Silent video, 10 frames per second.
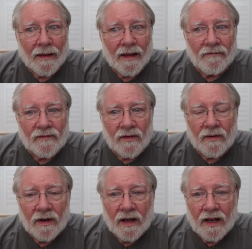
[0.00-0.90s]
If your
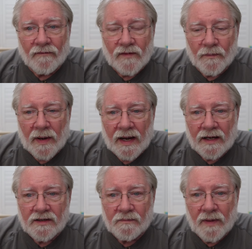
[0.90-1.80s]
pain
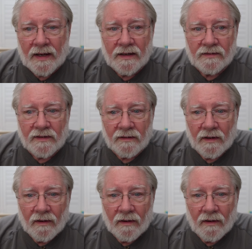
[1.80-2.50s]
is based